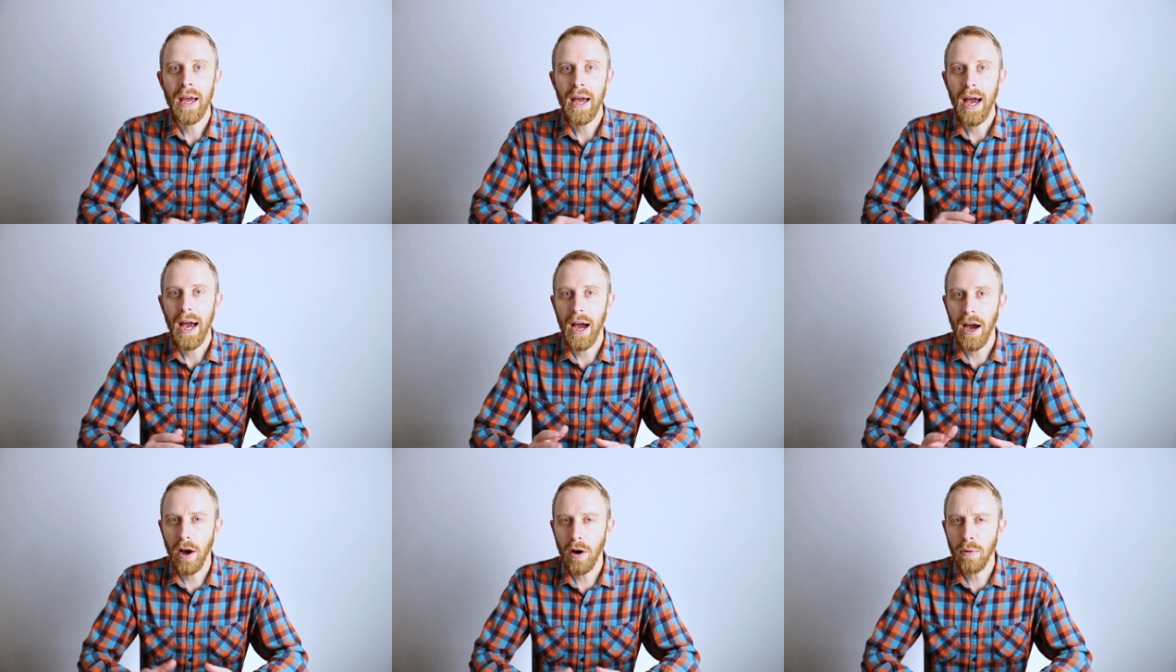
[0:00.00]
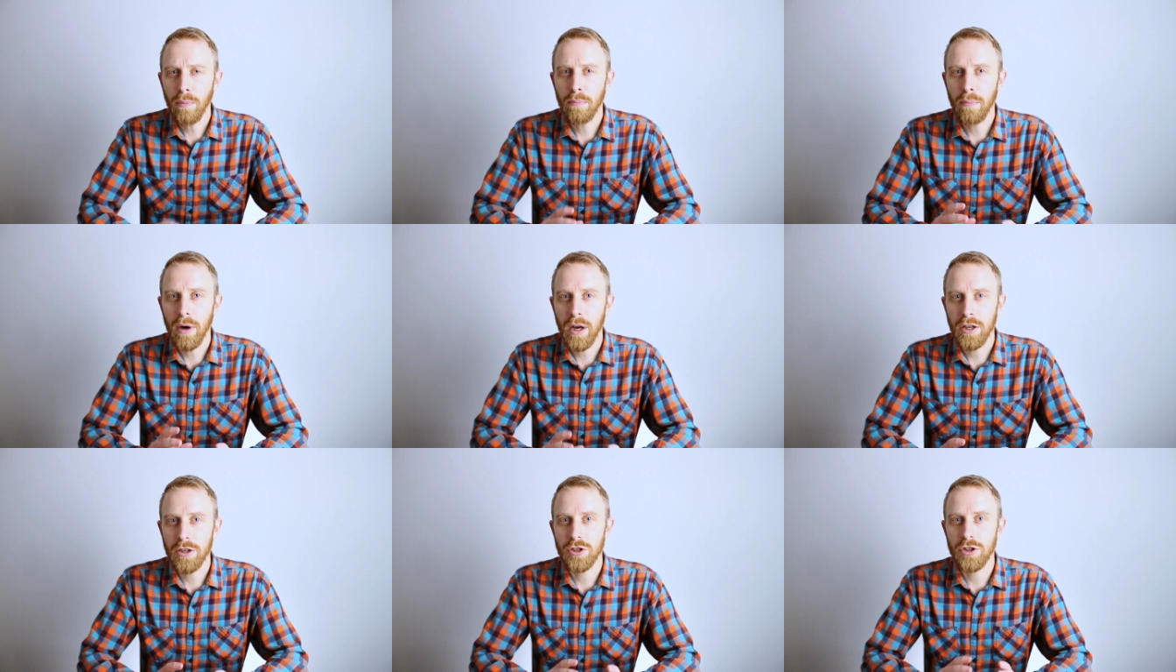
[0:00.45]
how
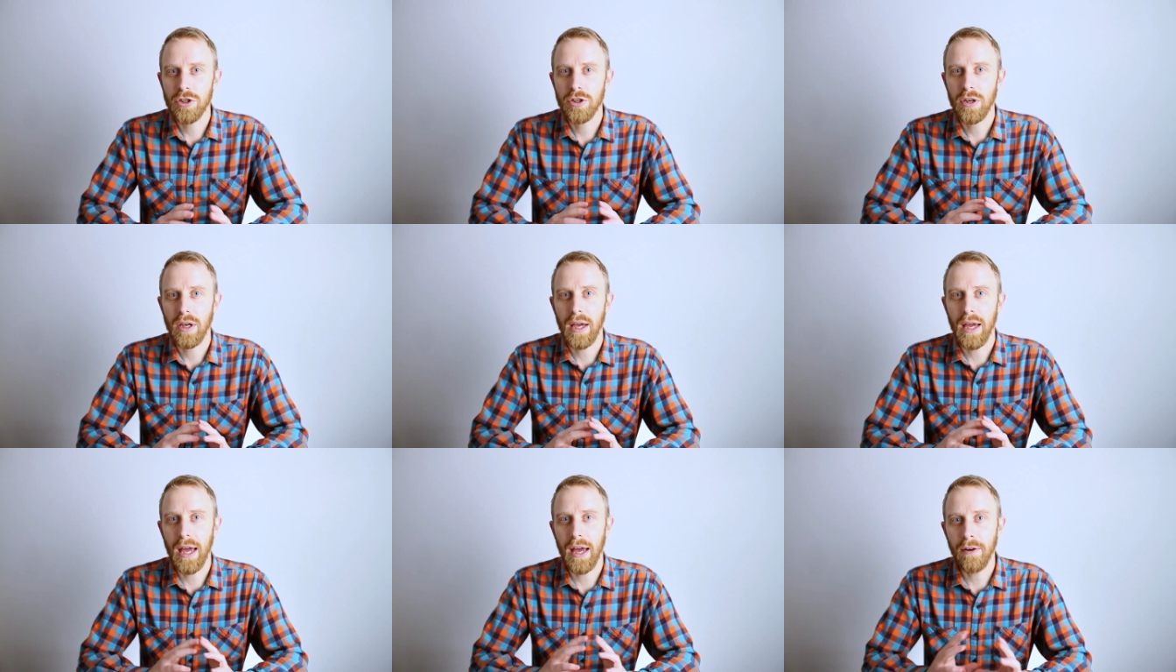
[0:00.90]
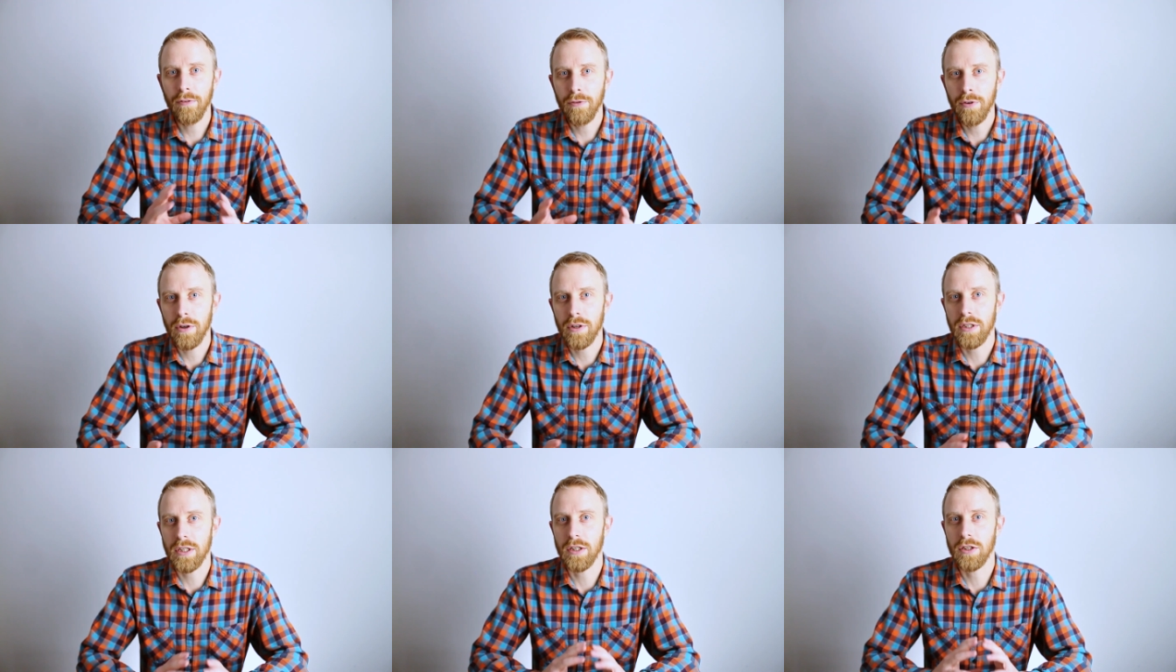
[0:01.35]
much
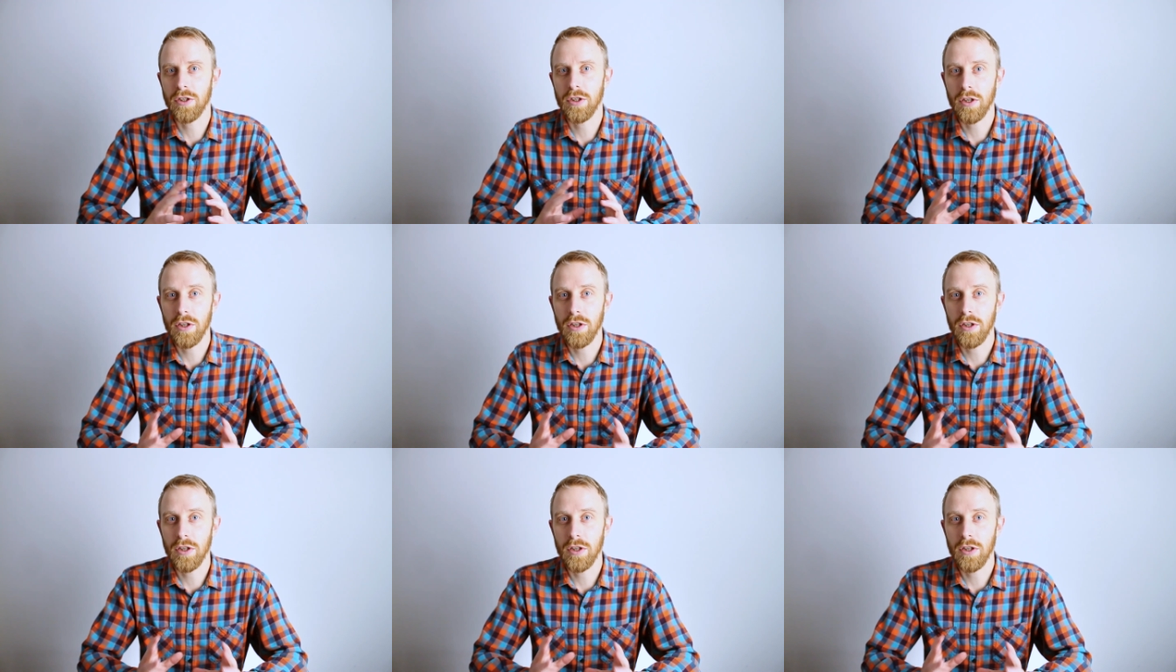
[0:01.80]
effort and